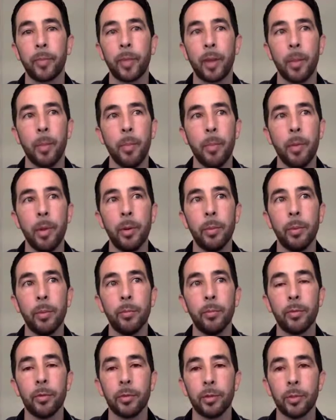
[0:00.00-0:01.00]

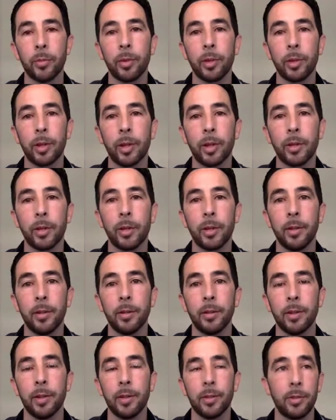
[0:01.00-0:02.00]
minimum for something like
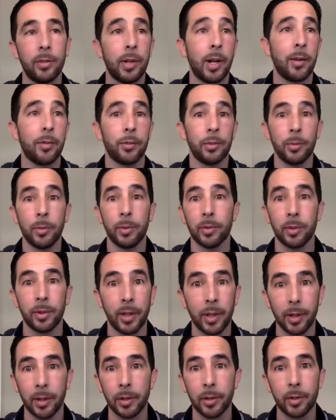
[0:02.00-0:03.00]
this. Unless you don't have 3 months of
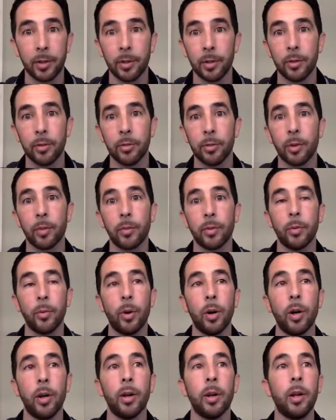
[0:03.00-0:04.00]
data, you could use whatever you
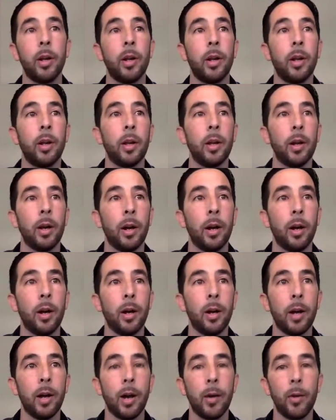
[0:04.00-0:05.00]
want.
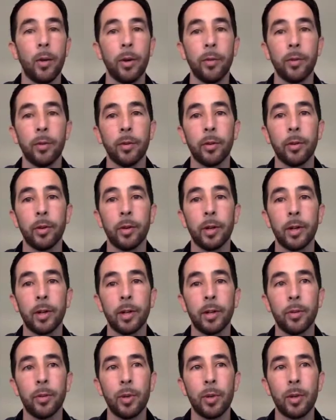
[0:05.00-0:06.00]
However,
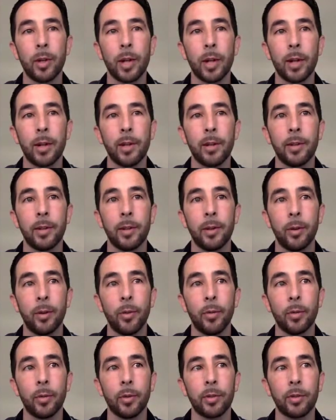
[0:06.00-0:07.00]
you want to look at it,
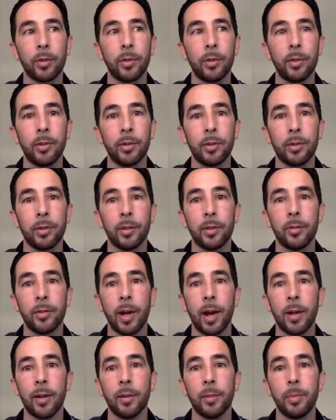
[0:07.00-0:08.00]
over a statistically
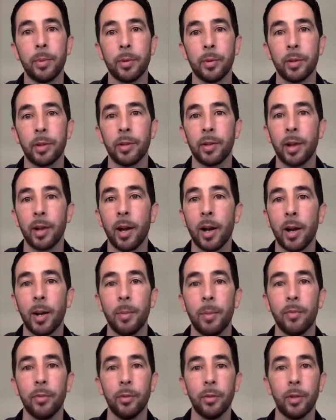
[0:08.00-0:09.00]
valid period of time.
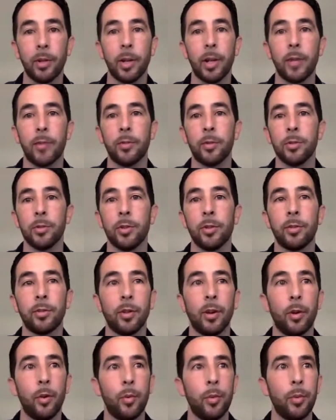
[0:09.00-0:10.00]
If you look at it for
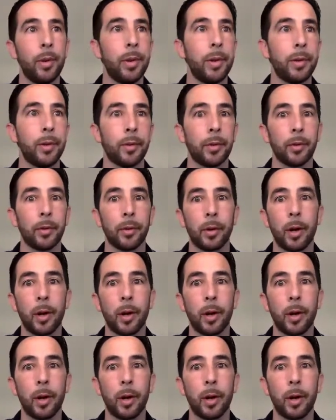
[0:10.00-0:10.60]
just a week or